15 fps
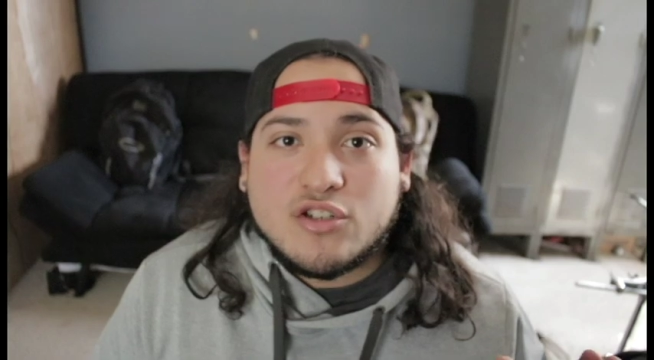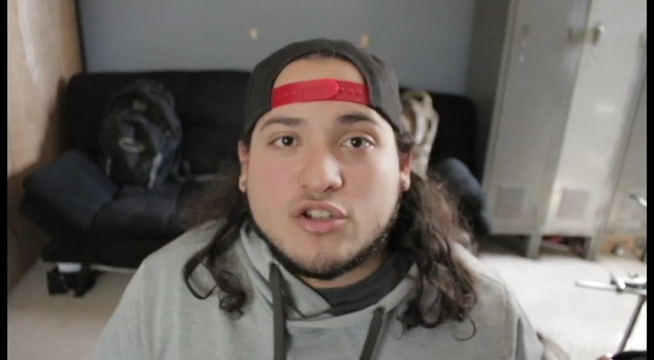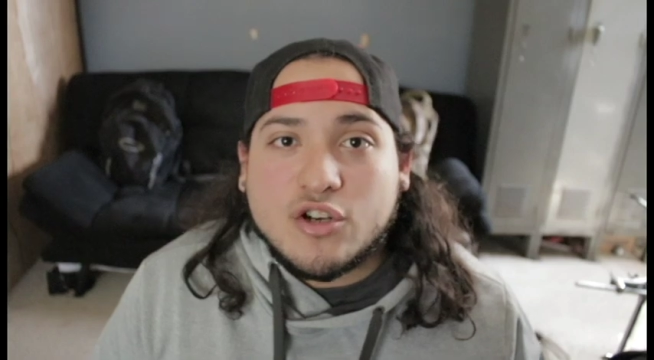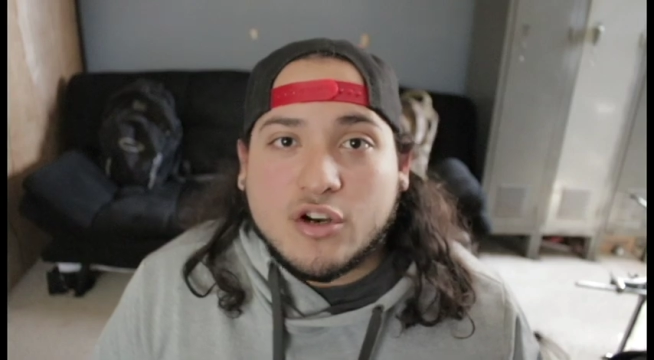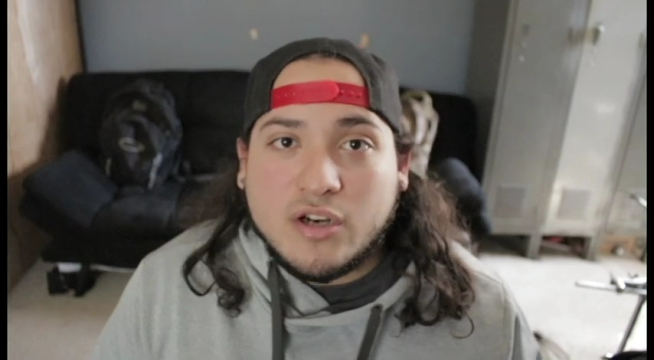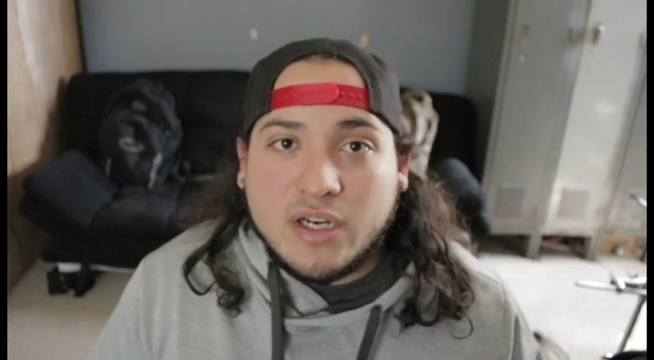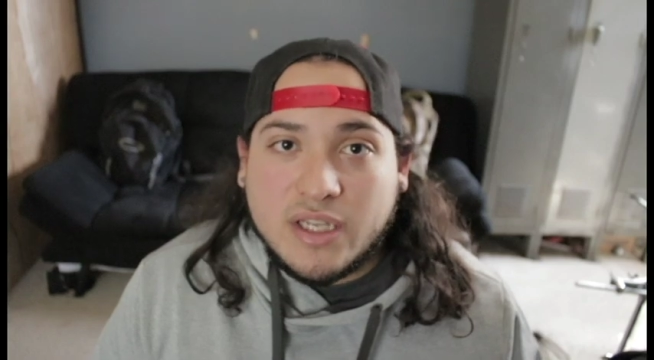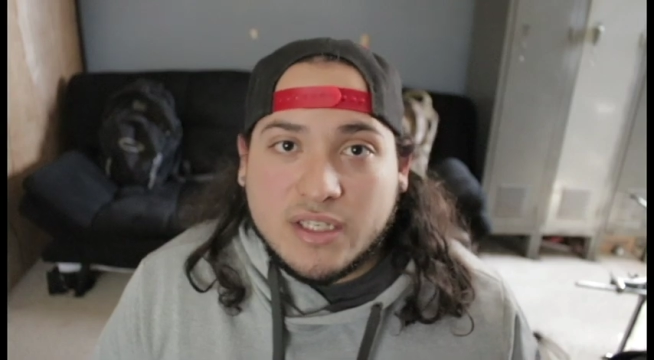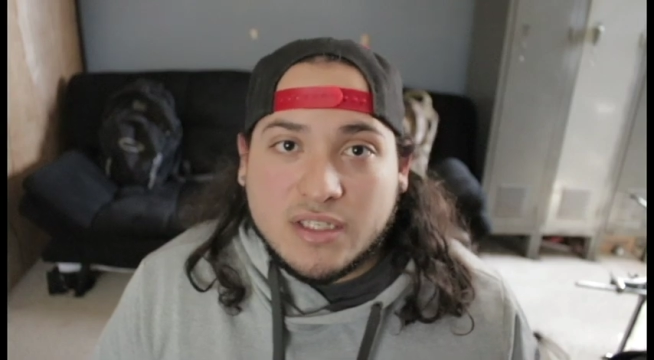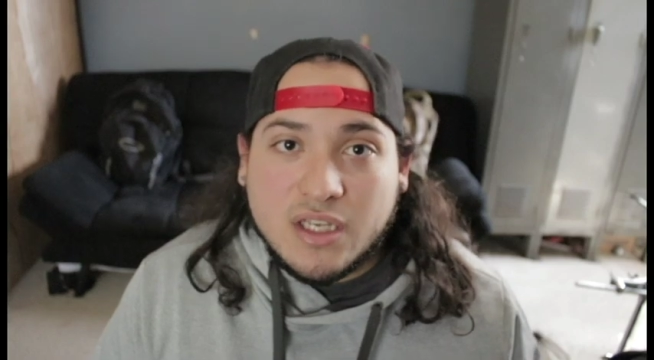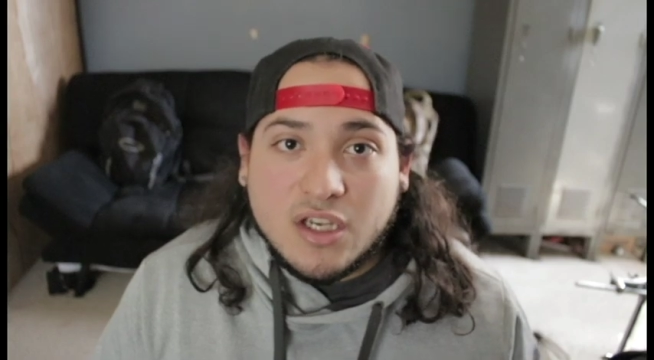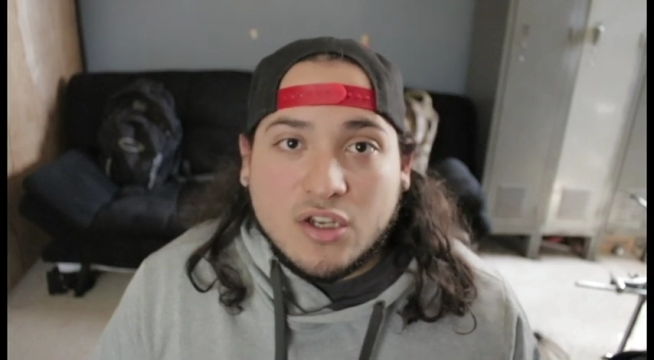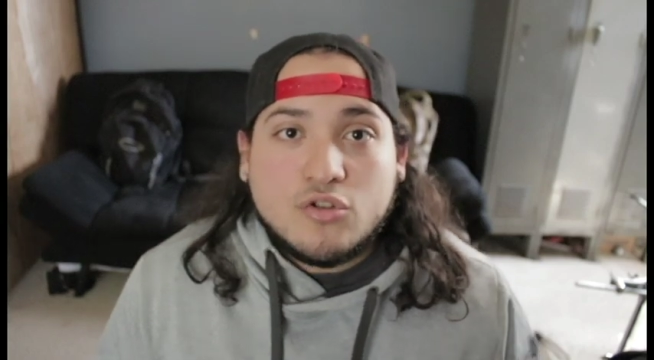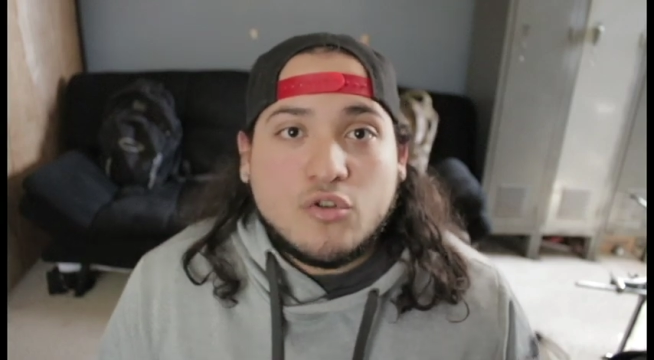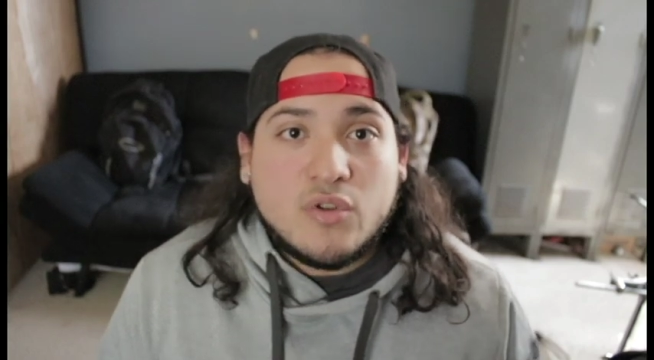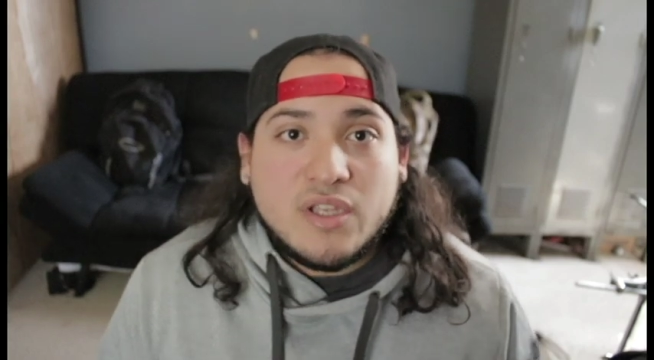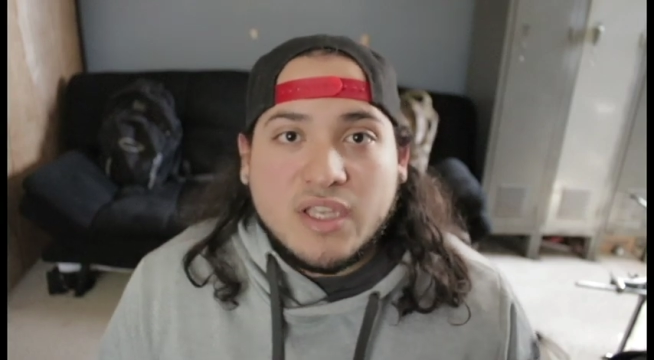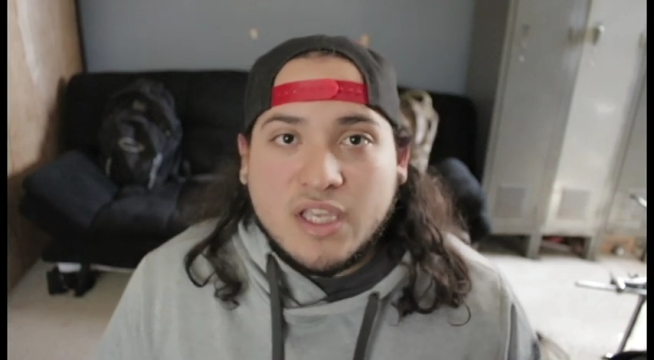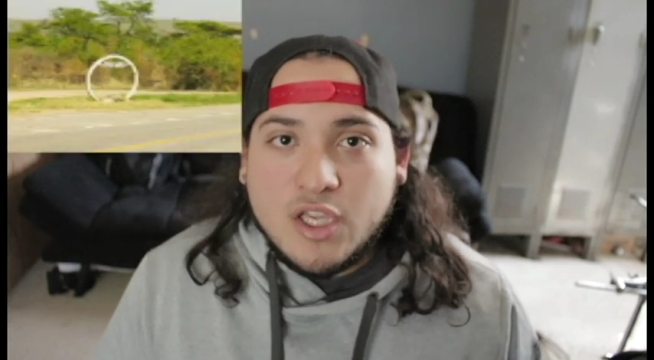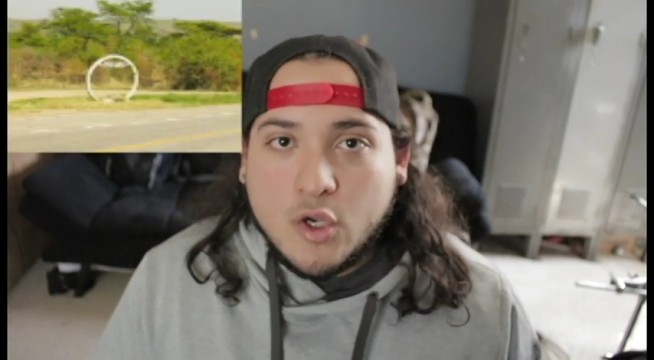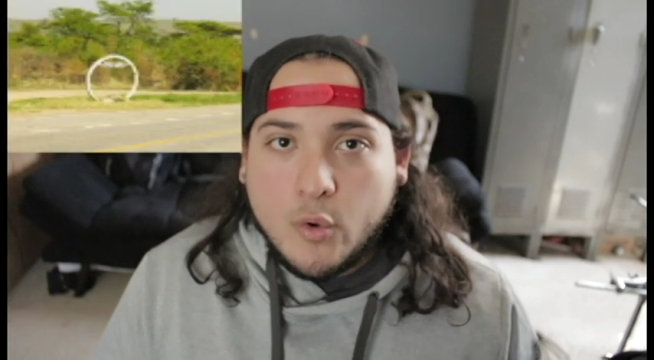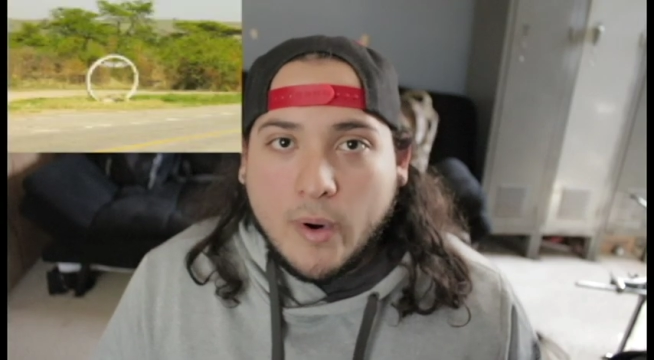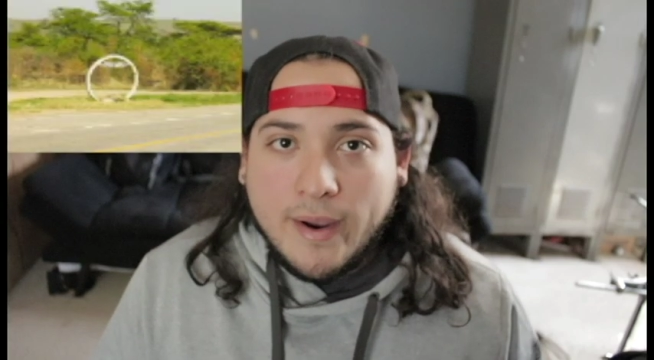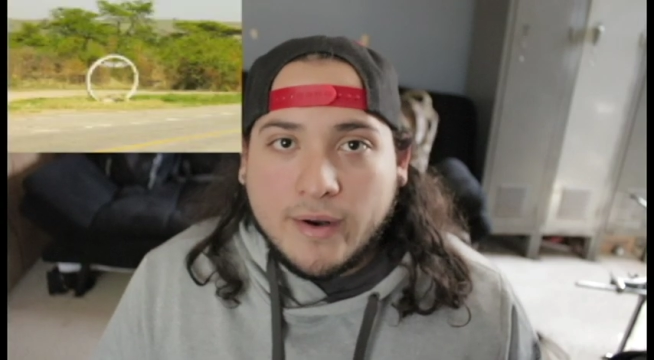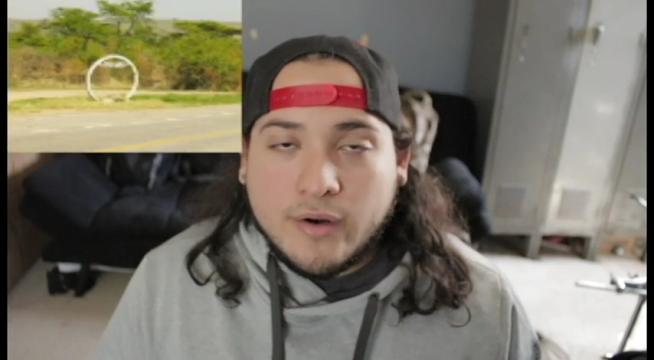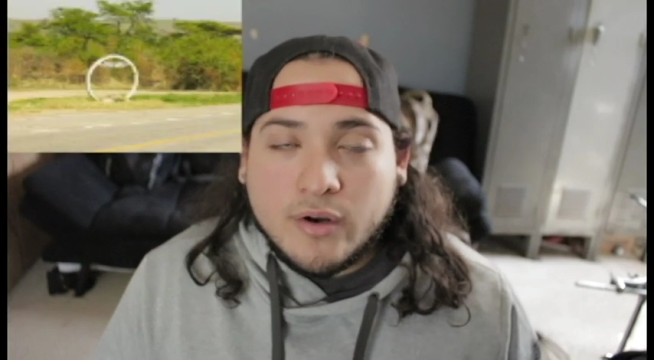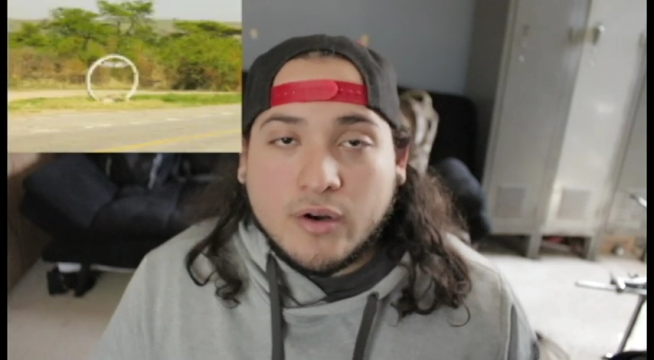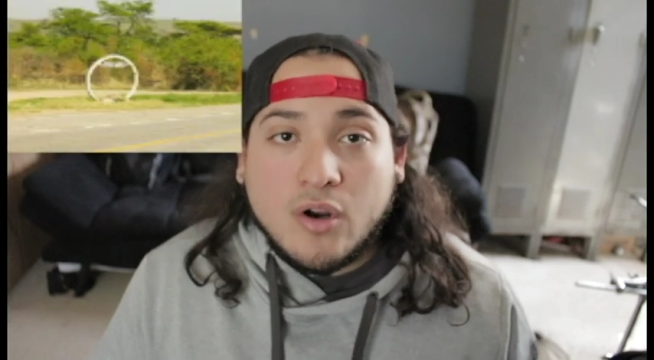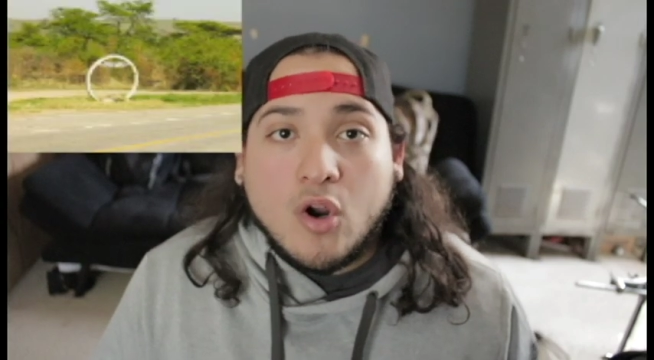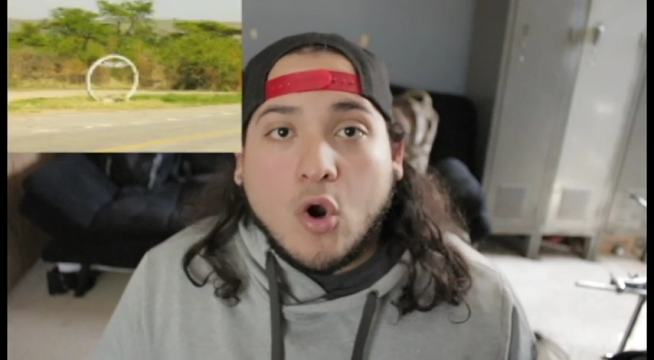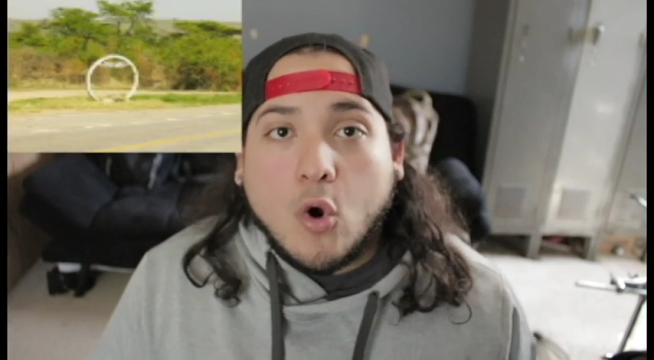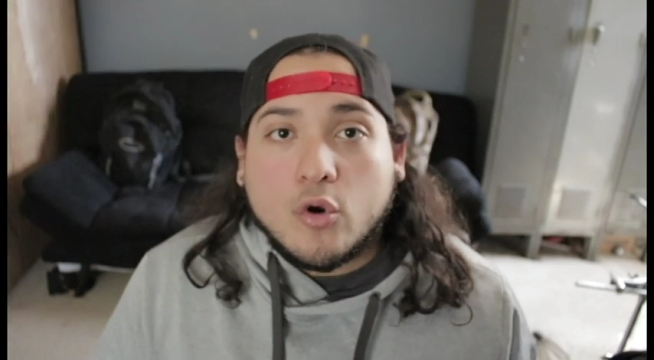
journeys to the equator